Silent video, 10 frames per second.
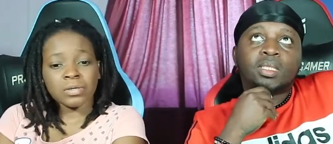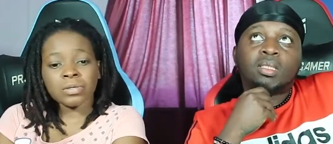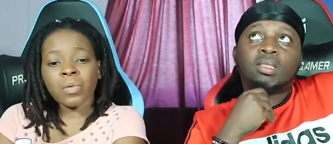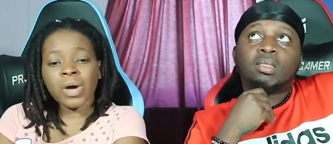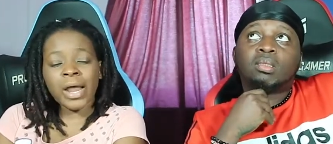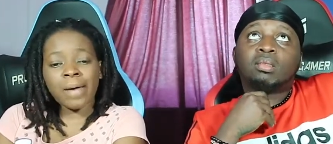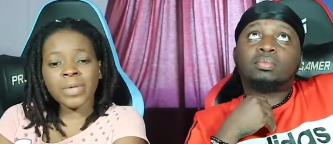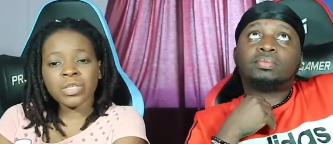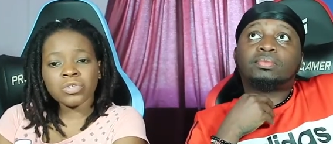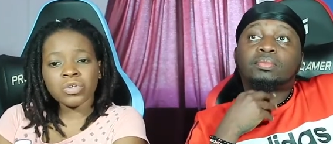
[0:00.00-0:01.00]
Speaker 1: So what
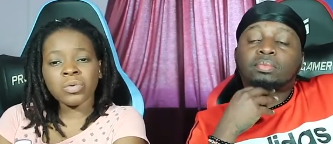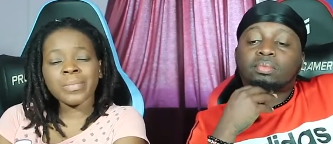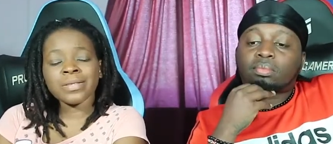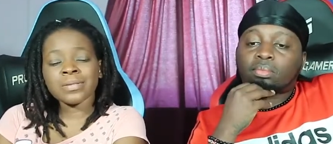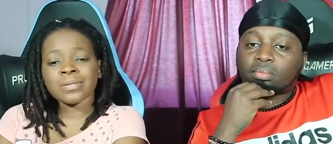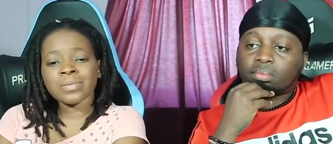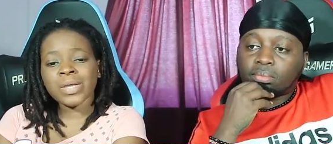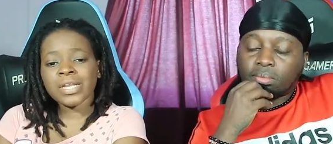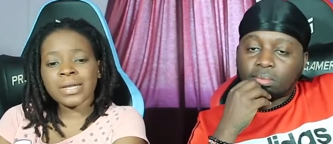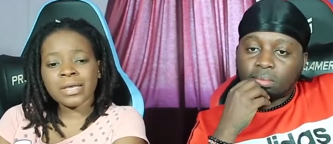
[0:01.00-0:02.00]
happens to humans
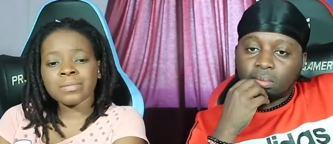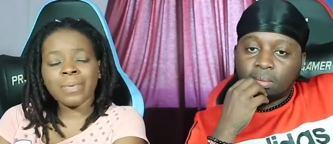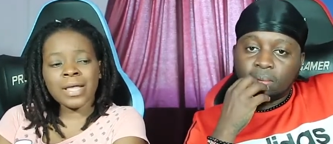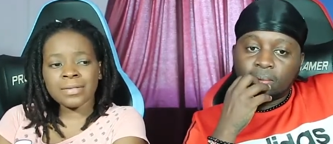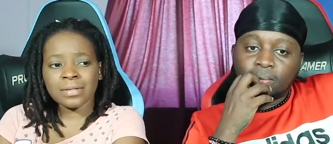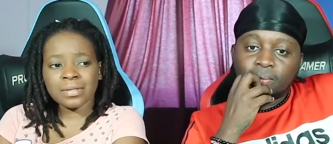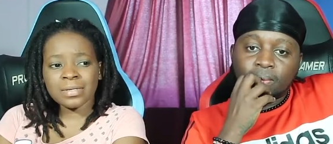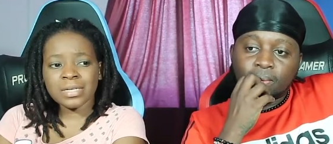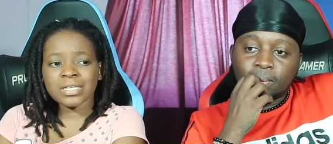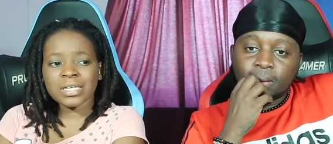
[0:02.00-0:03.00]
when it
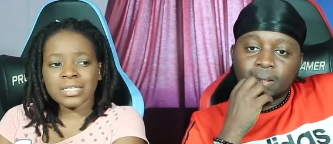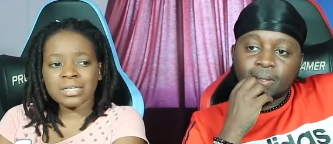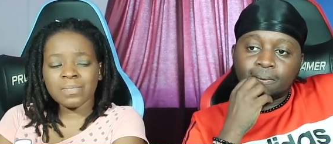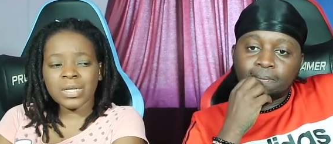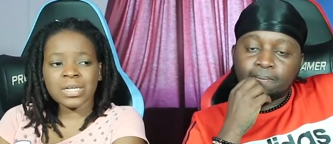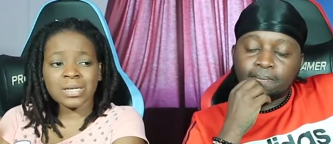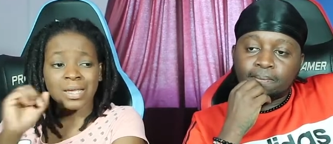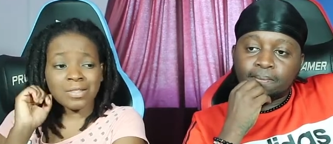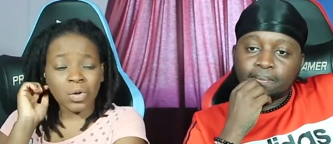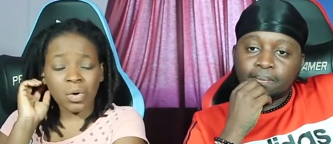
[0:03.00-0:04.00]
expands? Doesn't it mean
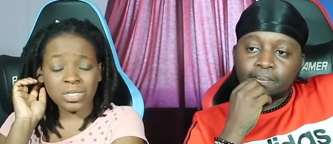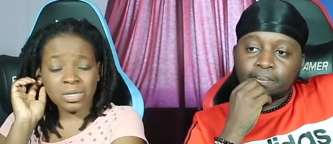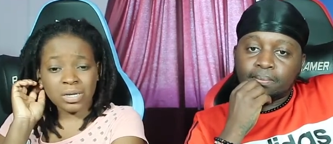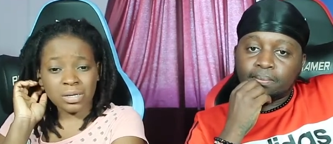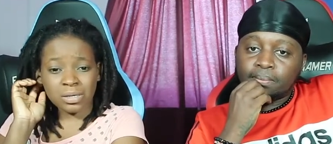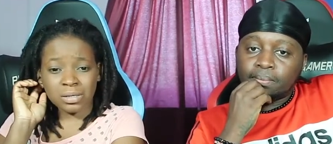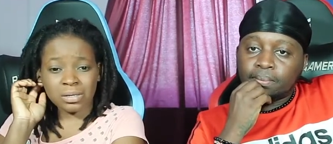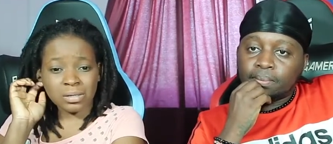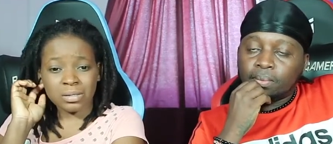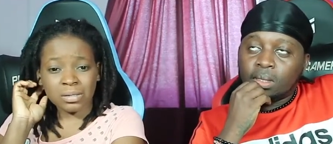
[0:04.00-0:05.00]
it gets hotter?
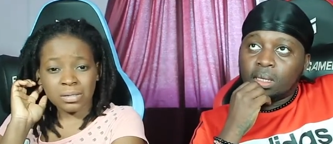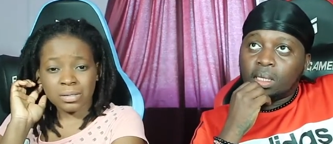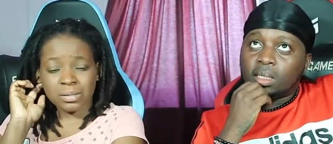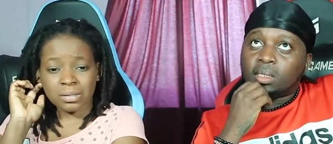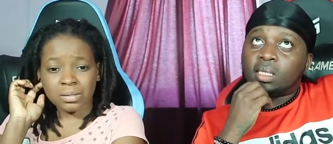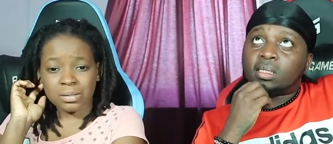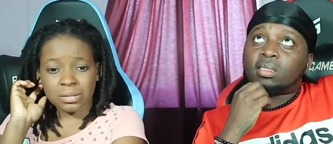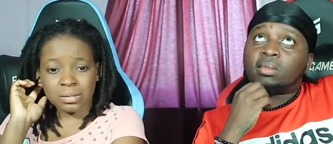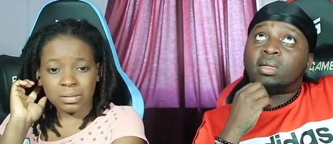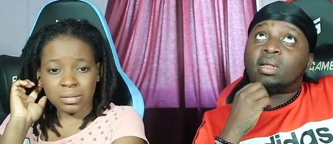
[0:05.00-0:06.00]

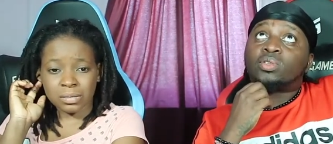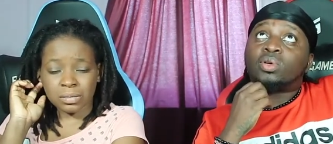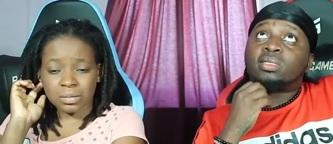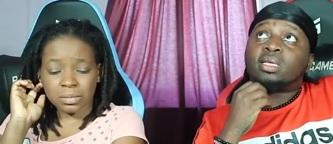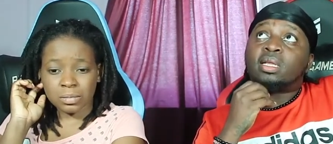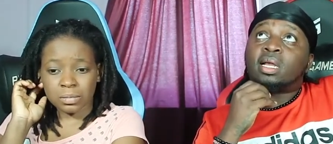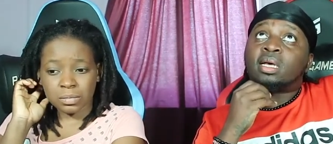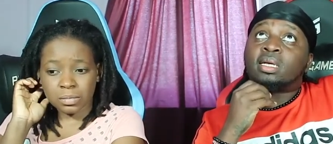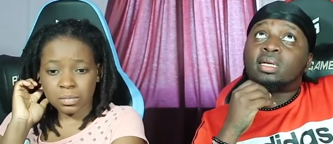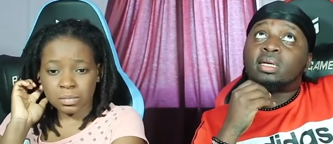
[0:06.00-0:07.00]
Speaker 2: Yes, that's what I said.
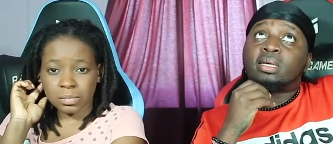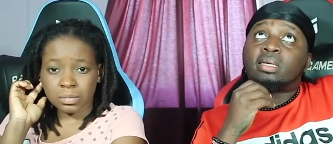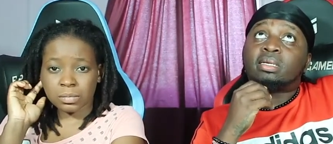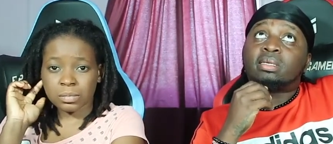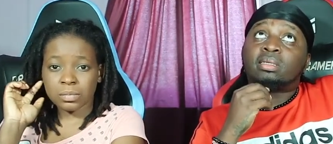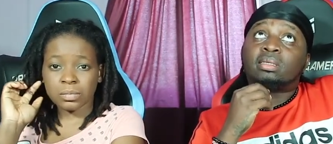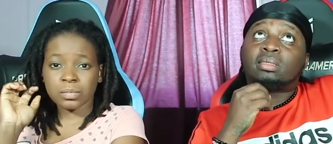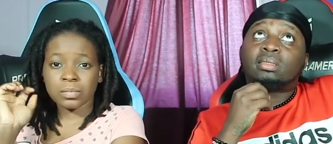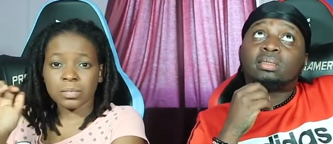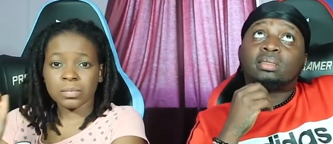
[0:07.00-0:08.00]
Like uh,
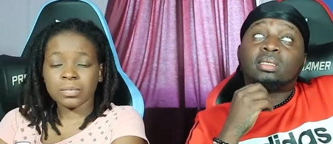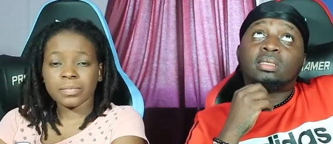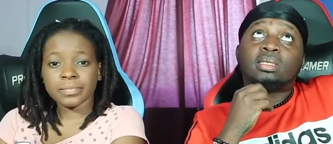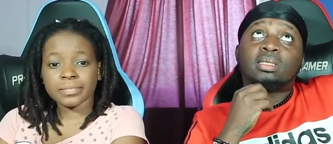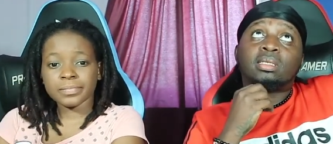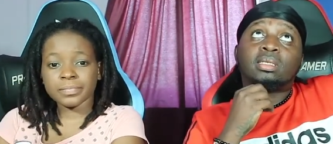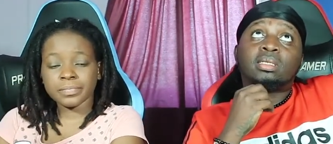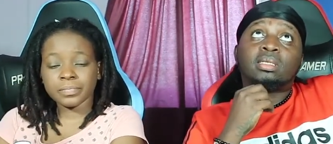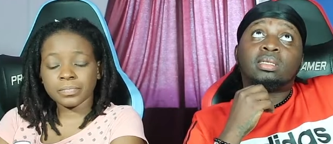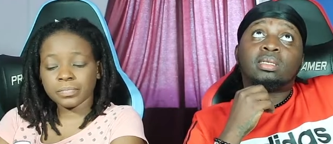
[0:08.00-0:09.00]
the, the
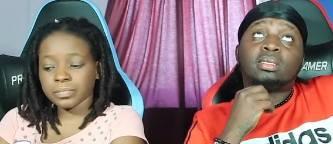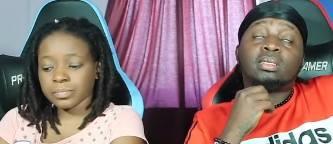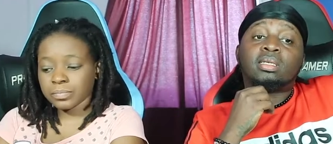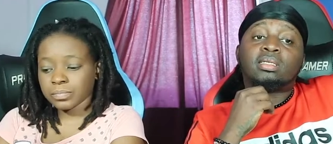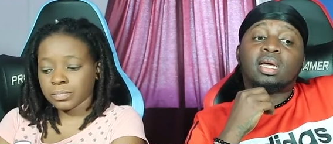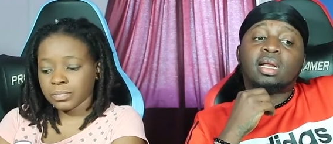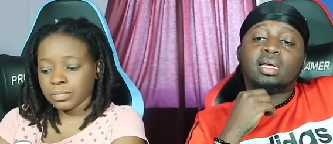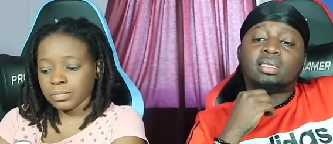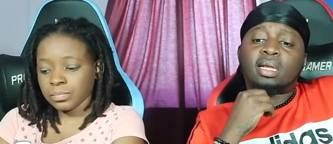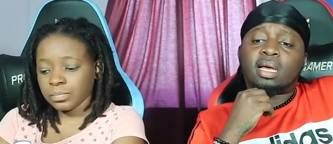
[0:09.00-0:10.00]
the the sun
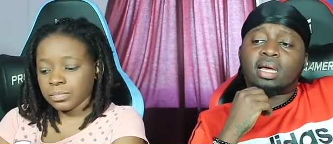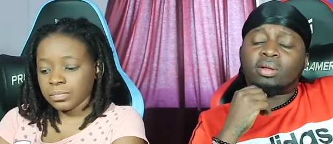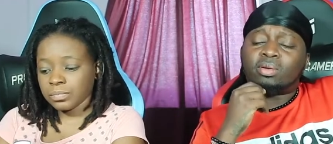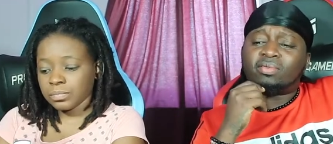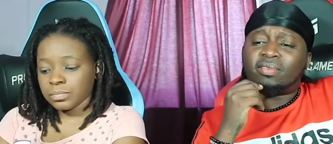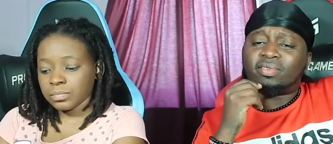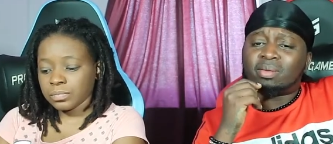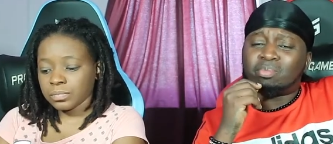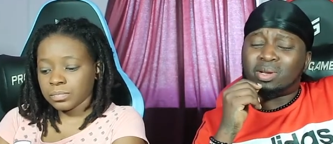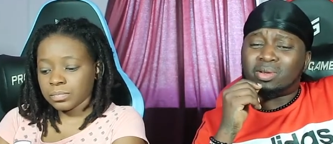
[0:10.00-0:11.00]
has like I don't know
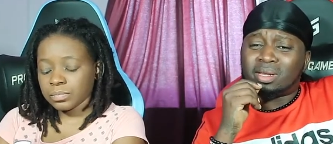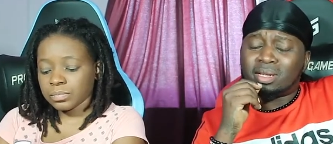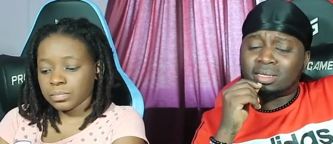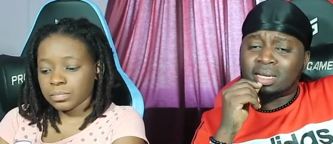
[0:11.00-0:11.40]
fifteen billion years,